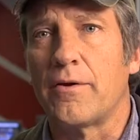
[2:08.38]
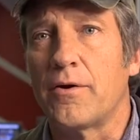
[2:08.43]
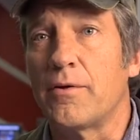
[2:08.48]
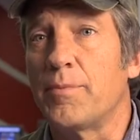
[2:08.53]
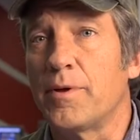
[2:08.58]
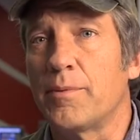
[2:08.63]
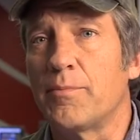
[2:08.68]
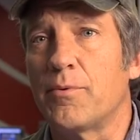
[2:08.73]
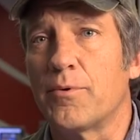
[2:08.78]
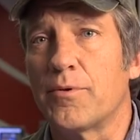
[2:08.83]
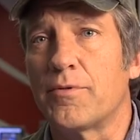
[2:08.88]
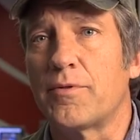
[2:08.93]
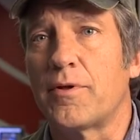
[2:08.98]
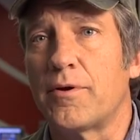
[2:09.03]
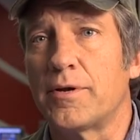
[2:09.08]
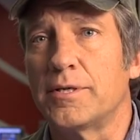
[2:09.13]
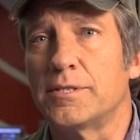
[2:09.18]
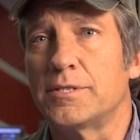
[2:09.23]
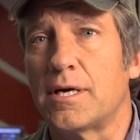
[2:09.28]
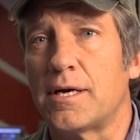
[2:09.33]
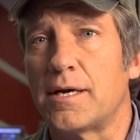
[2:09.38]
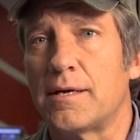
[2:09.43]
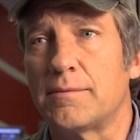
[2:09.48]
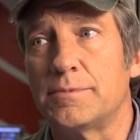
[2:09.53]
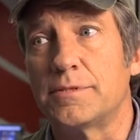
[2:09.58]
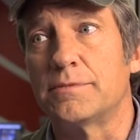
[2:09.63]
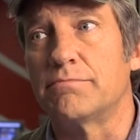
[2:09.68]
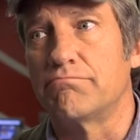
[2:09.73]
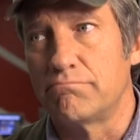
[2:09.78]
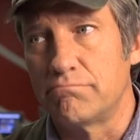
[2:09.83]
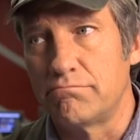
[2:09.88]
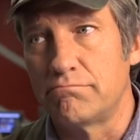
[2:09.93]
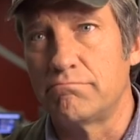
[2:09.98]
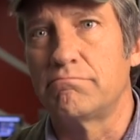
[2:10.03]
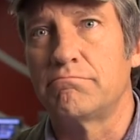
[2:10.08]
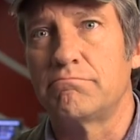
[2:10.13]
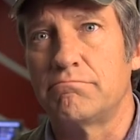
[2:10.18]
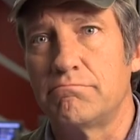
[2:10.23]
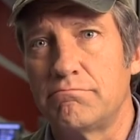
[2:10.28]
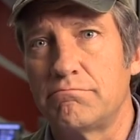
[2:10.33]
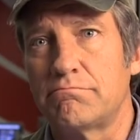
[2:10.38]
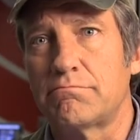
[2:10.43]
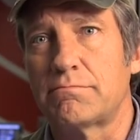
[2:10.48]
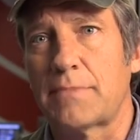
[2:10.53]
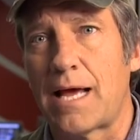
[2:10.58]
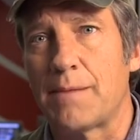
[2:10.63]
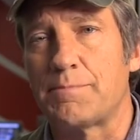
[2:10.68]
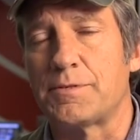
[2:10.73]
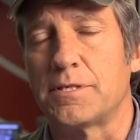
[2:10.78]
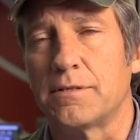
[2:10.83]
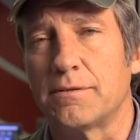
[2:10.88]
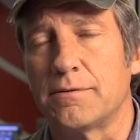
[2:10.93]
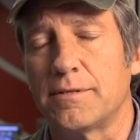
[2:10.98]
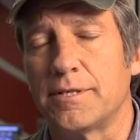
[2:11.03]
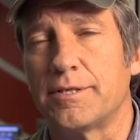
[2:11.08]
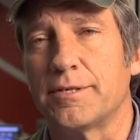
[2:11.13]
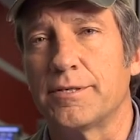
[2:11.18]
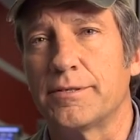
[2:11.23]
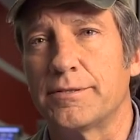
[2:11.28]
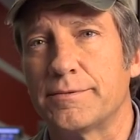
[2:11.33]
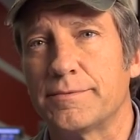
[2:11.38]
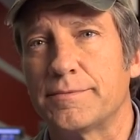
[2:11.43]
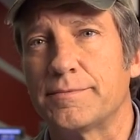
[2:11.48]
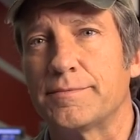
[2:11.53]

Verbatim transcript: I know people with dirty jobs absolutely do.